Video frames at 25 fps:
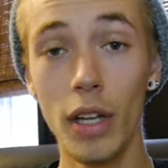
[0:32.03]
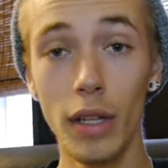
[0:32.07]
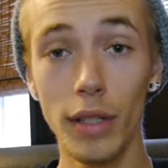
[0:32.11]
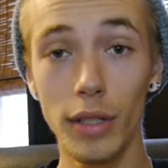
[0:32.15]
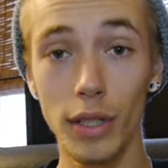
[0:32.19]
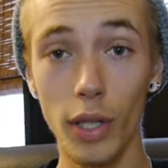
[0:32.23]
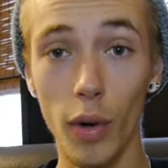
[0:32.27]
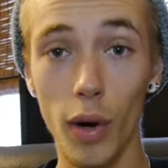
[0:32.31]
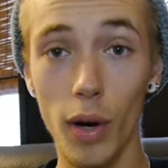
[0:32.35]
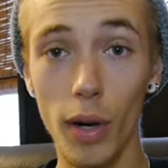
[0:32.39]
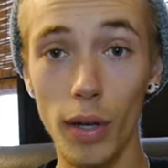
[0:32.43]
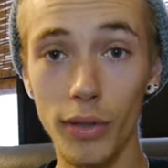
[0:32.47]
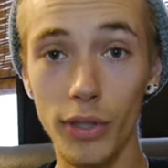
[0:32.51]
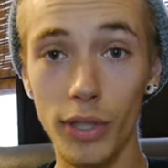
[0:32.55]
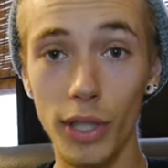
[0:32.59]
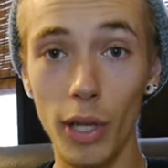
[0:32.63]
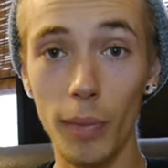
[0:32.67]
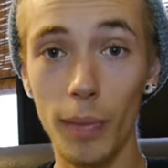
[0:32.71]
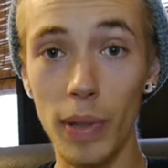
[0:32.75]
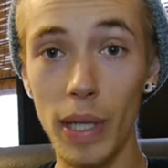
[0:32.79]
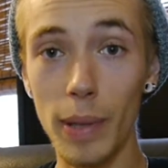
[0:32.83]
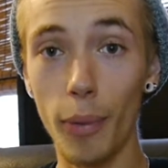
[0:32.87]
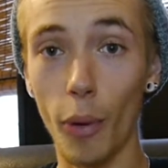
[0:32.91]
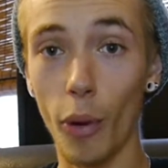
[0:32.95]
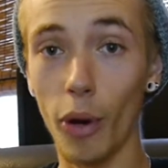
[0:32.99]
So
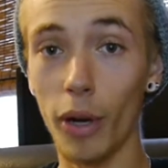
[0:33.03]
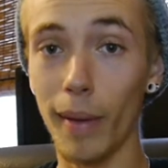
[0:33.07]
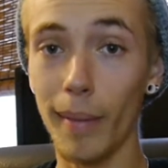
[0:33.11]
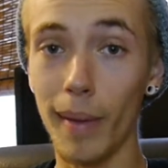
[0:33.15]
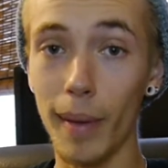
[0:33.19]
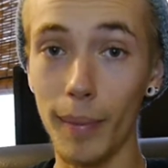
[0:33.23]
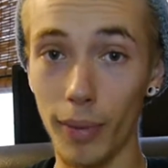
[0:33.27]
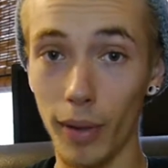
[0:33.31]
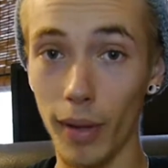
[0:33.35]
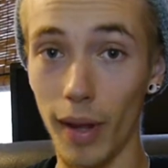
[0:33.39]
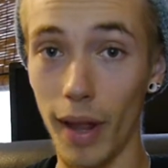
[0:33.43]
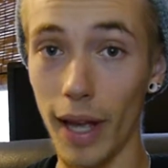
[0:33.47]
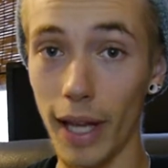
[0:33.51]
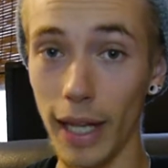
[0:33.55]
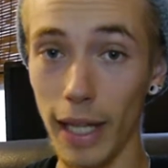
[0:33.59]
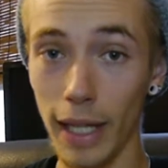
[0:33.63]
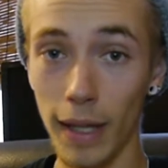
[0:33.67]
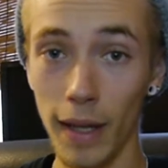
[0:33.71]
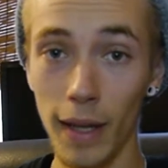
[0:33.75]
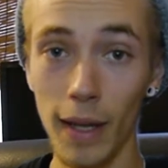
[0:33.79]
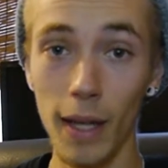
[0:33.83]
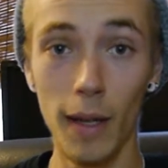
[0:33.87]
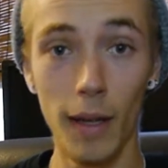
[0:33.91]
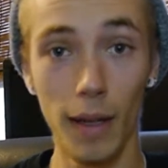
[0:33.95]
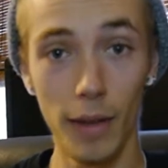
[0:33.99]
also, people are going to be
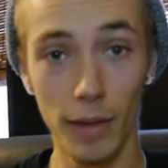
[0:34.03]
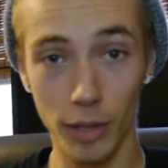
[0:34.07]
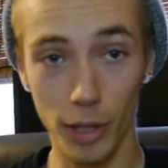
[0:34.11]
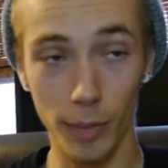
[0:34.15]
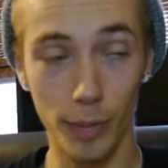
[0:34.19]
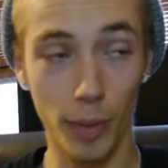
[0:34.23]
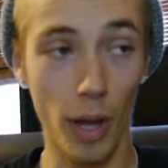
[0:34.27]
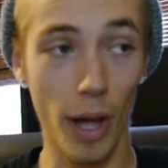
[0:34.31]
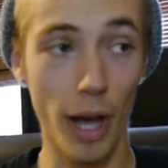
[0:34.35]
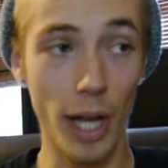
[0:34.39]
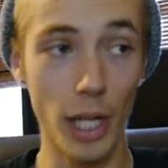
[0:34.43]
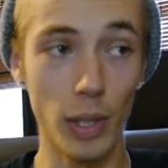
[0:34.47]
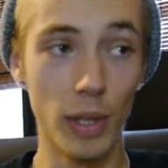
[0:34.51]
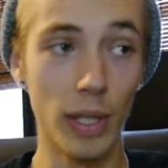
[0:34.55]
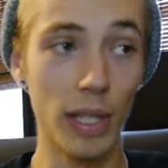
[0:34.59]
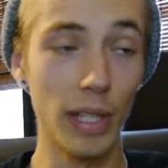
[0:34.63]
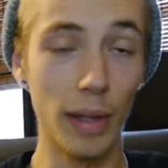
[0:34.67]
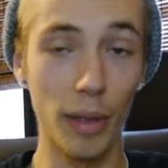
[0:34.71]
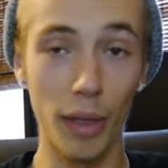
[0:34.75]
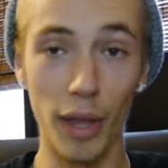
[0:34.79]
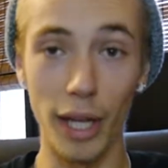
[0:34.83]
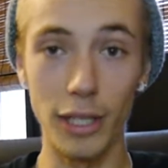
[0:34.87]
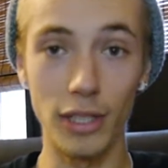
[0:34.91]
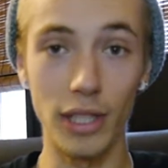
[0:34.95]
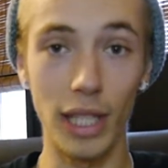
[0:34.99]
playing Supply Unit
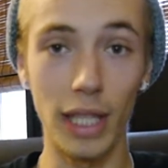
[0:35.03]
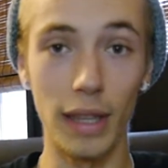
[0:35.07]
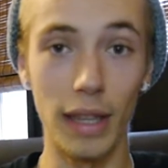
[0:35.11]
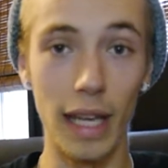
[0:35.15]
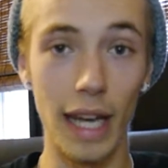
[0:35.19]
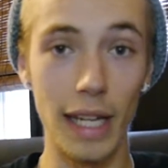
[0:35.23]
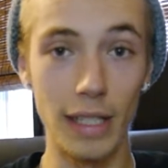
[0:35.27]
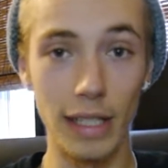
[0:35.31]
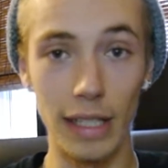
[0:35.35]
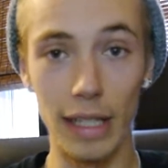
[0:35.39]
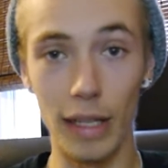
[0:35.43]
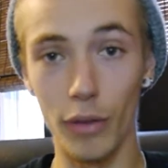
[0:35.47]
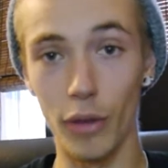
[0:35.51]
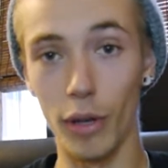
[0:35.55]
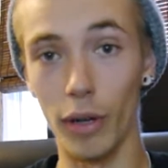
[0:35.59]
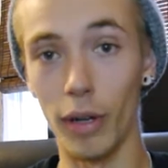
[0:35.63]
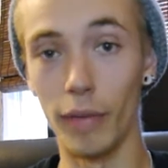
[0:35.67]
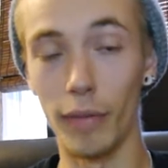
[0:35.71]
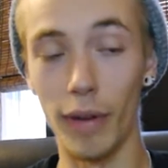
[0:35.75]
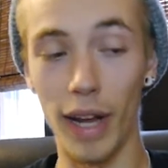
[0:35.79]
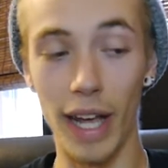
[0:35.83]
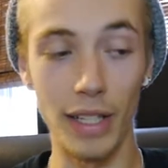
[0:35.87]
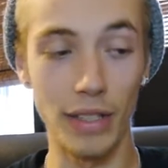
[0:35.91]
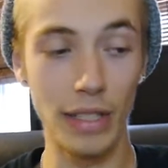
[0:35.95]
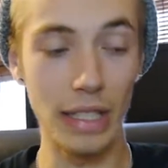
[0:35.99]
and things like that to get their
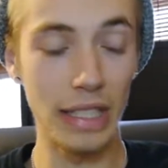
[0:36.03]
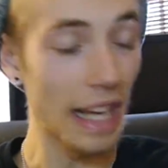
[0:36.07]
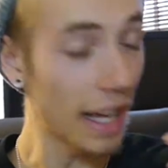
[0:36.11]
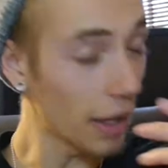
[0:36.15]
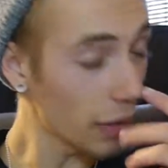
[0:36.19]
advances.